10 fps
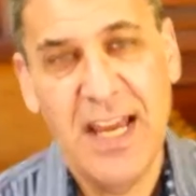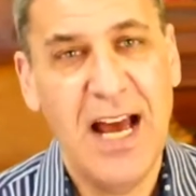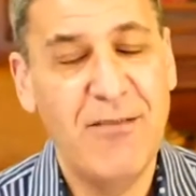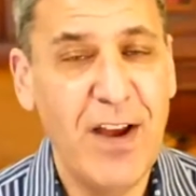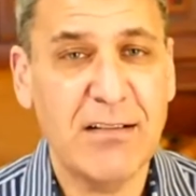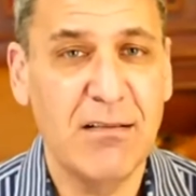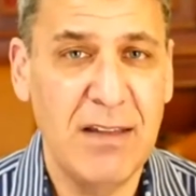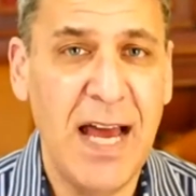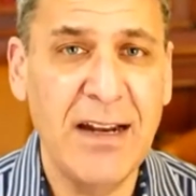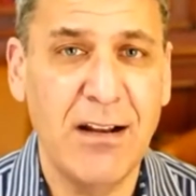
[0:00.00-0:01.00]
In fact, a
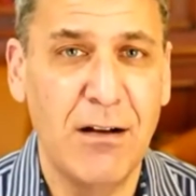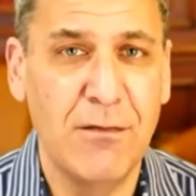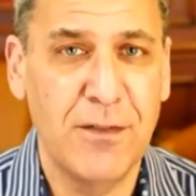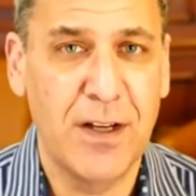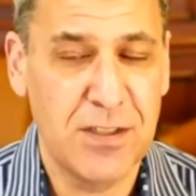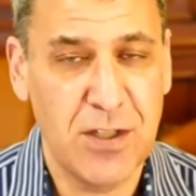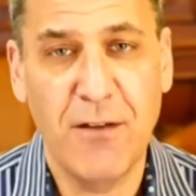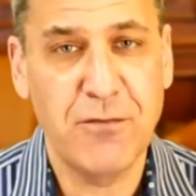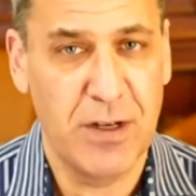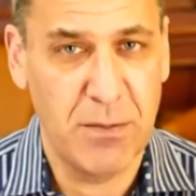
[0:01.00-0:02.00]
lot of uh,
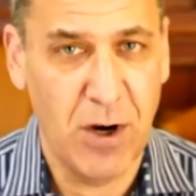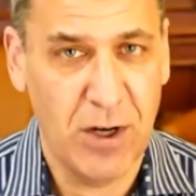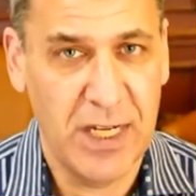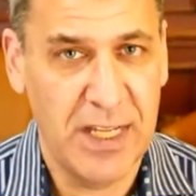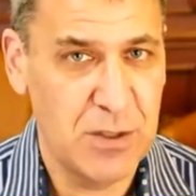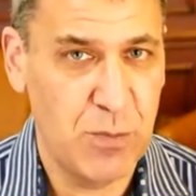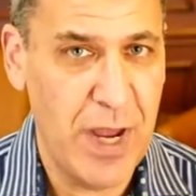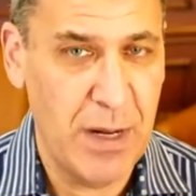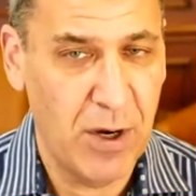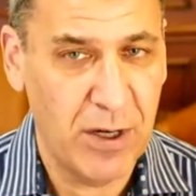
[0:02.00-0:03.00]
soft drink marketing is
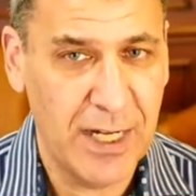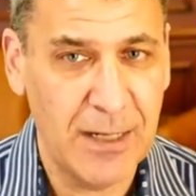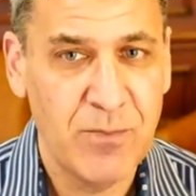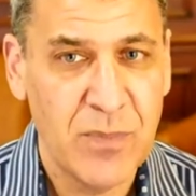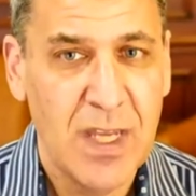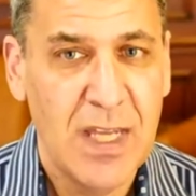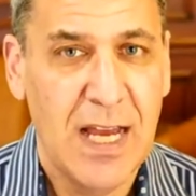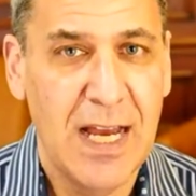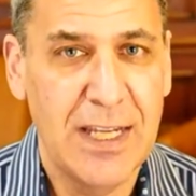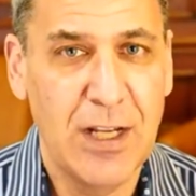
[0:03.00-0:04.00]
brand marketing.
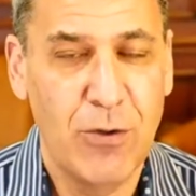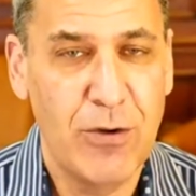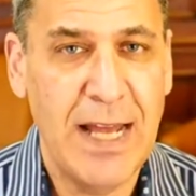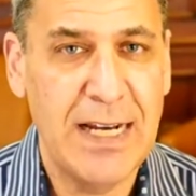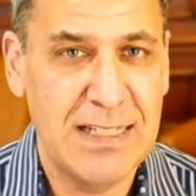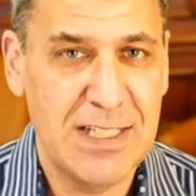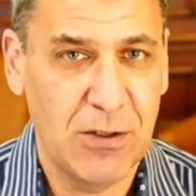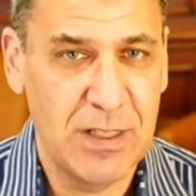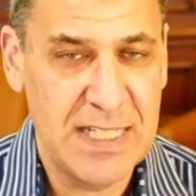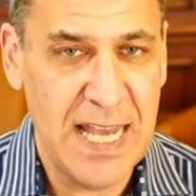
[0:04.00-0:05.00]
Uh, you know, they're not
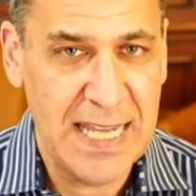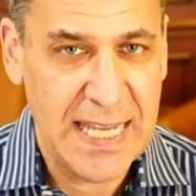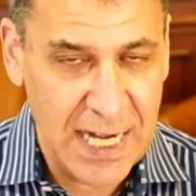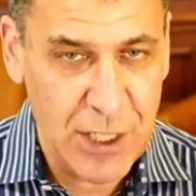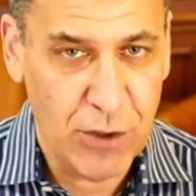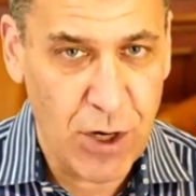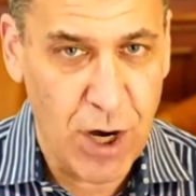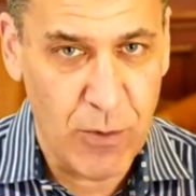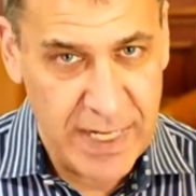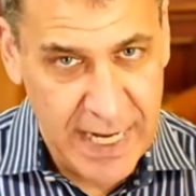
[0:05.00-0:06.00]
necessarily saying, get in your car
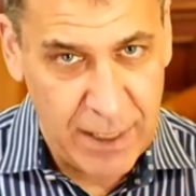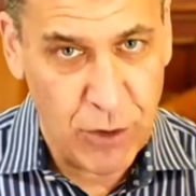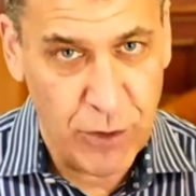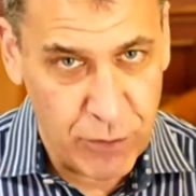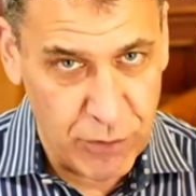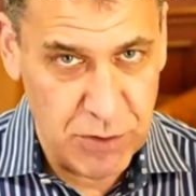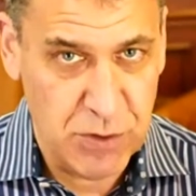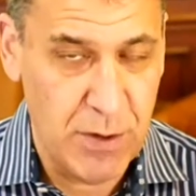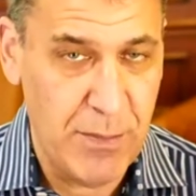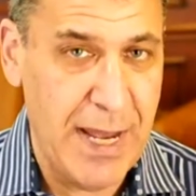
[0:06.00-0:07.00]
right now, go to the grocery store
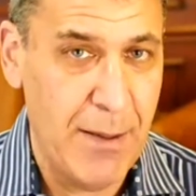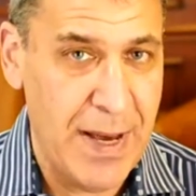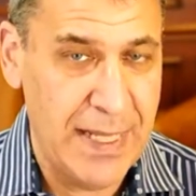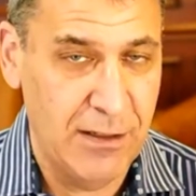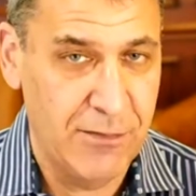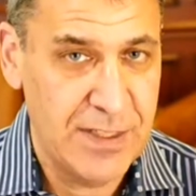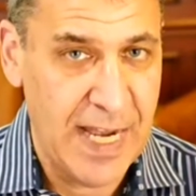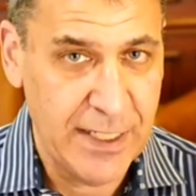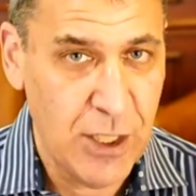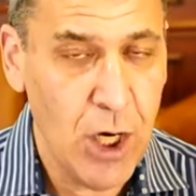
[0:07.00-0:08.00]
and buy a bottle of
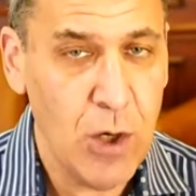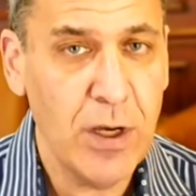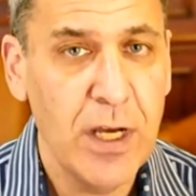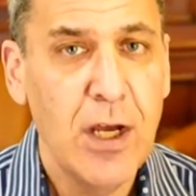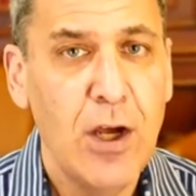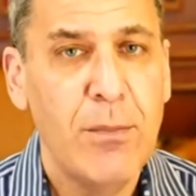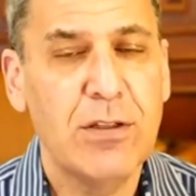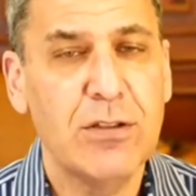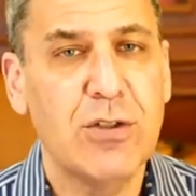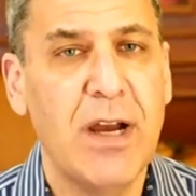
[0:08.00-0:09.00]
Diet Coke, but
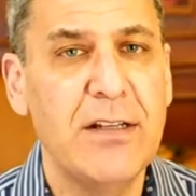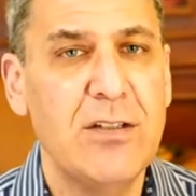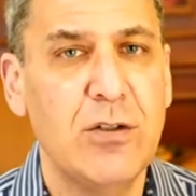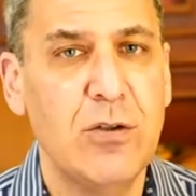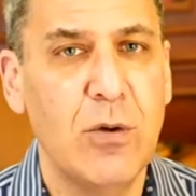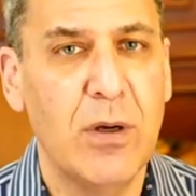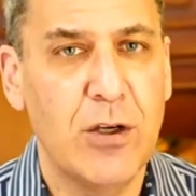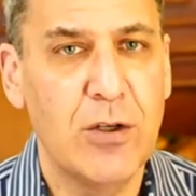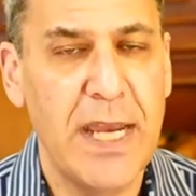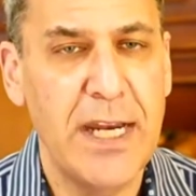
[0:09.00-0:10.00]
they're trying to
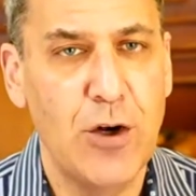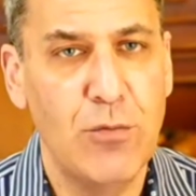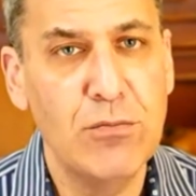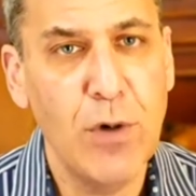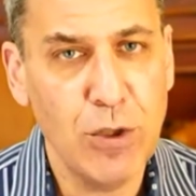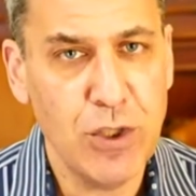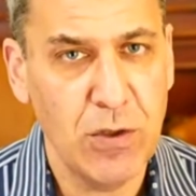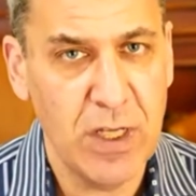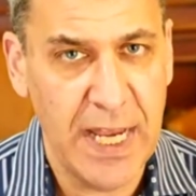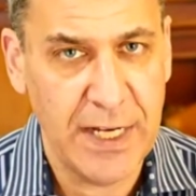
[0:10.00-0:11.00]
create an emotional
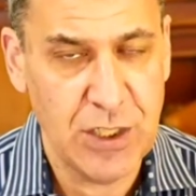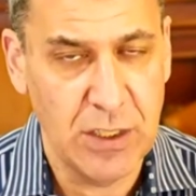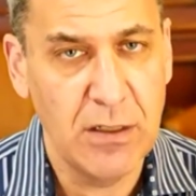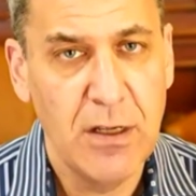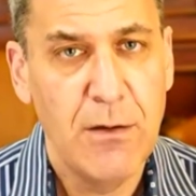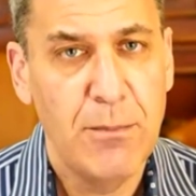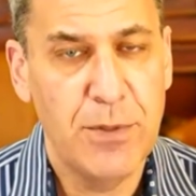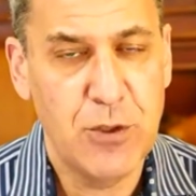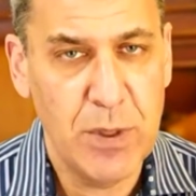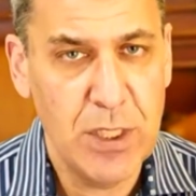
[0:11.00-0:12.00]
connection
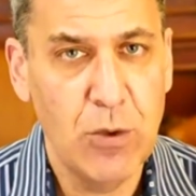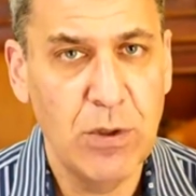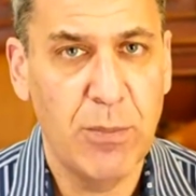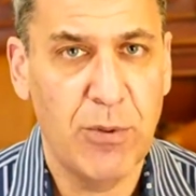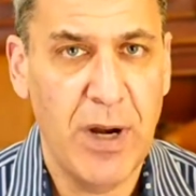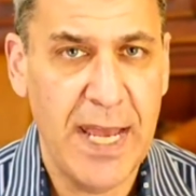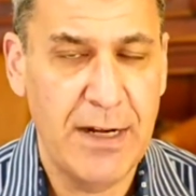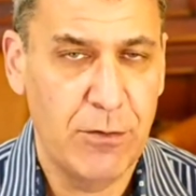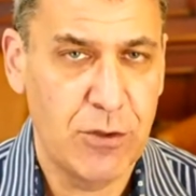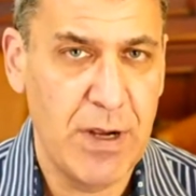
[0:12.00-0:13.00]
between you and the brand.
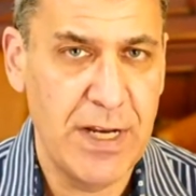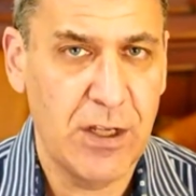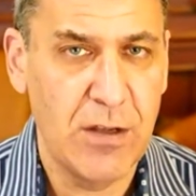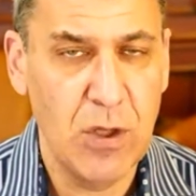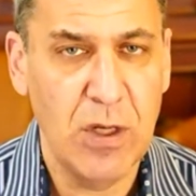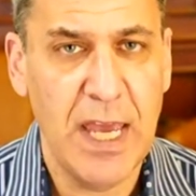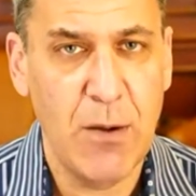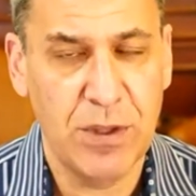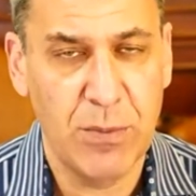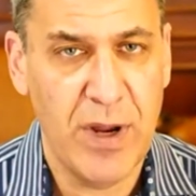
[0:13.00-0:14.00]
They're trying to communicate
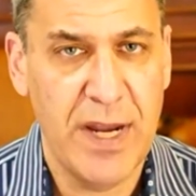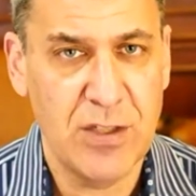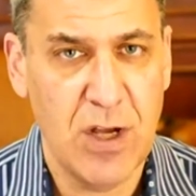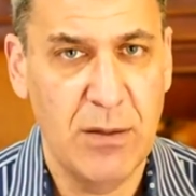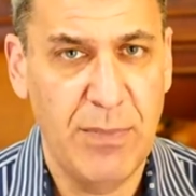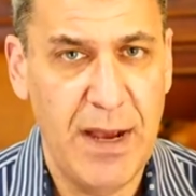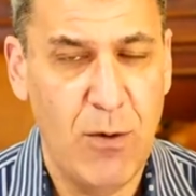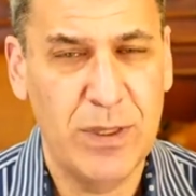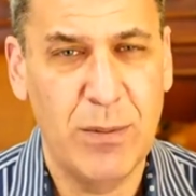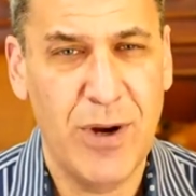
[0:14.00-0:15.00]
what the brand is all about,
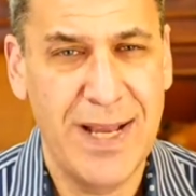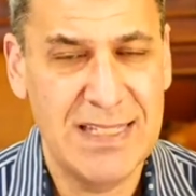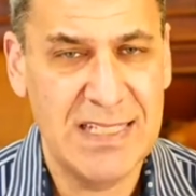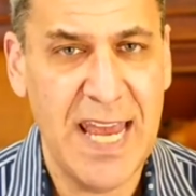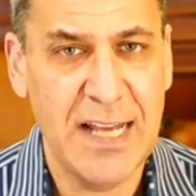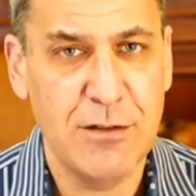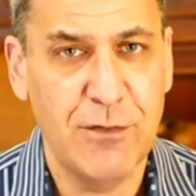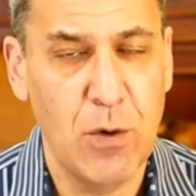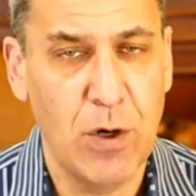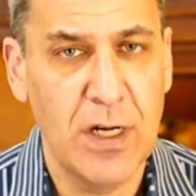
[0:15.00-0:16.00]
what the brand stands
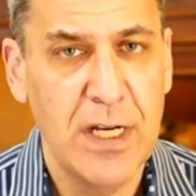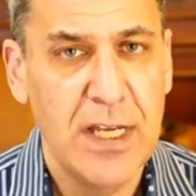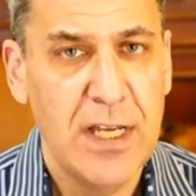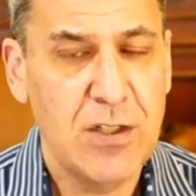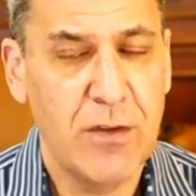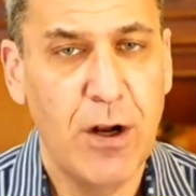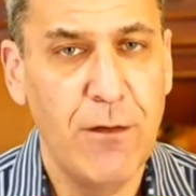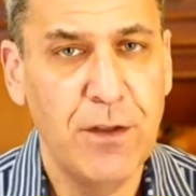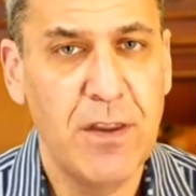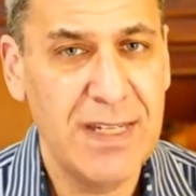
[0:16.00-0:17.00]
for, so that
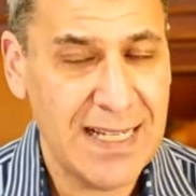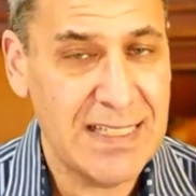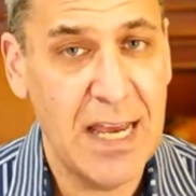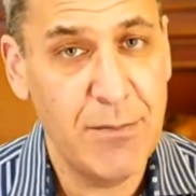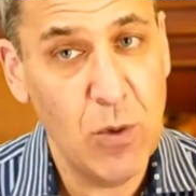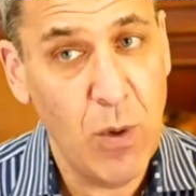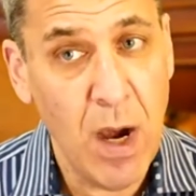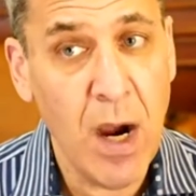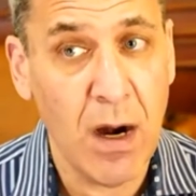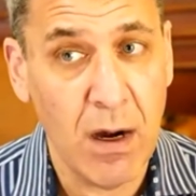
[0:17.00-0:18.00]
hopefully the next time you
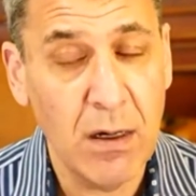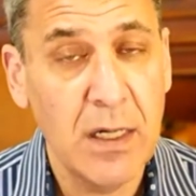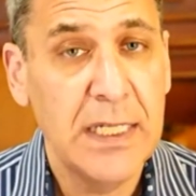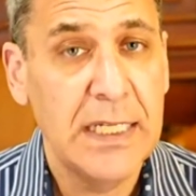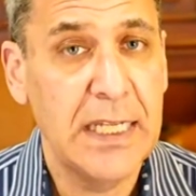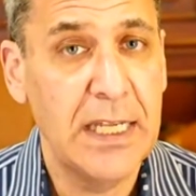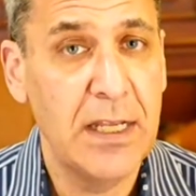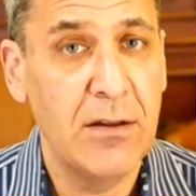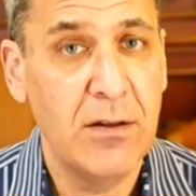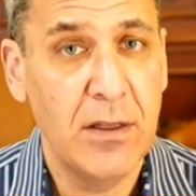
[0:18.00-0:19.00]
are
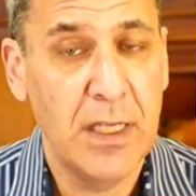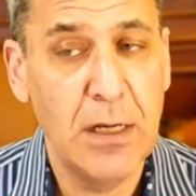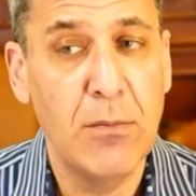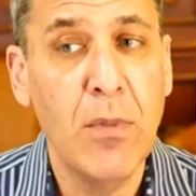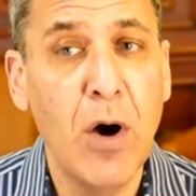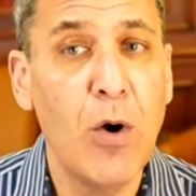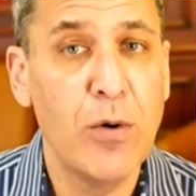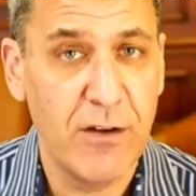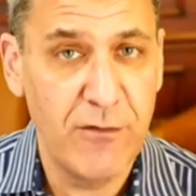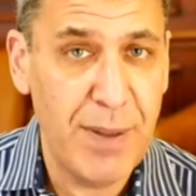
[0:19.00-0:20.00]
in in a mode
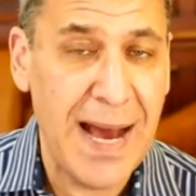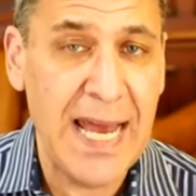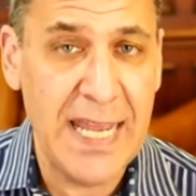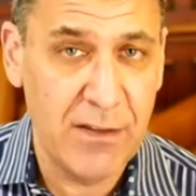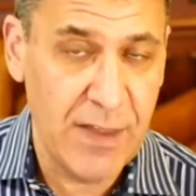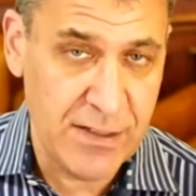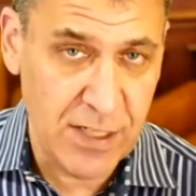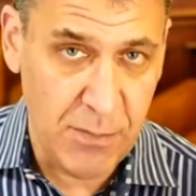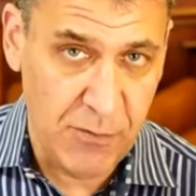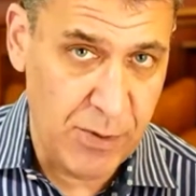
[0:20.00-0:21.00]
of buying that
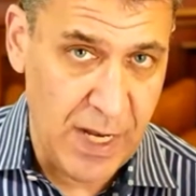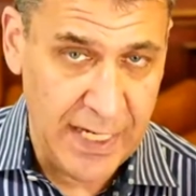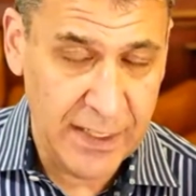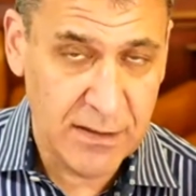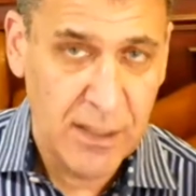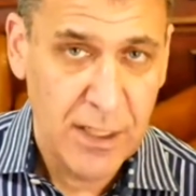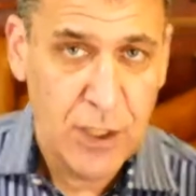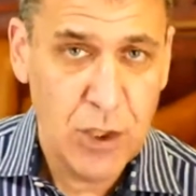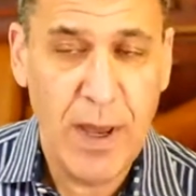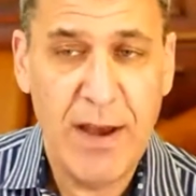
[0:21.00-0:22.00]
type of product,
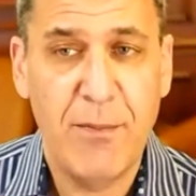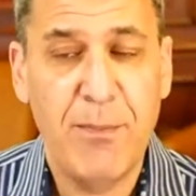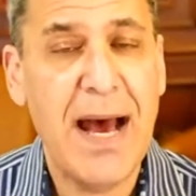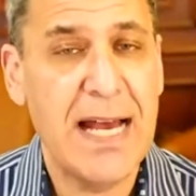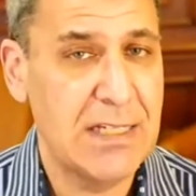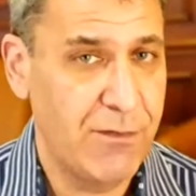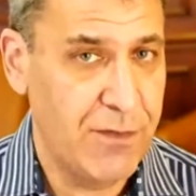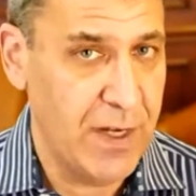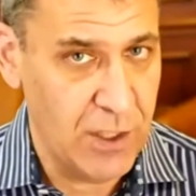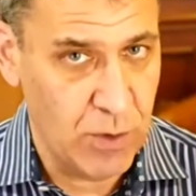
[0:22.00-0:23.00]
you have a positive
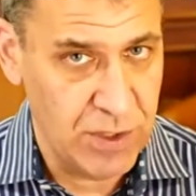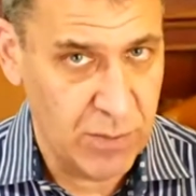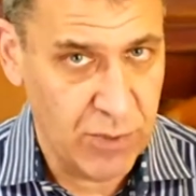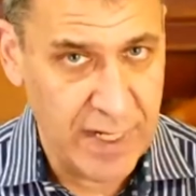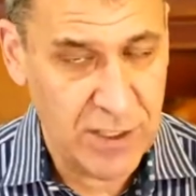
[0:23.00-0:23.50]
affinity towards the brand.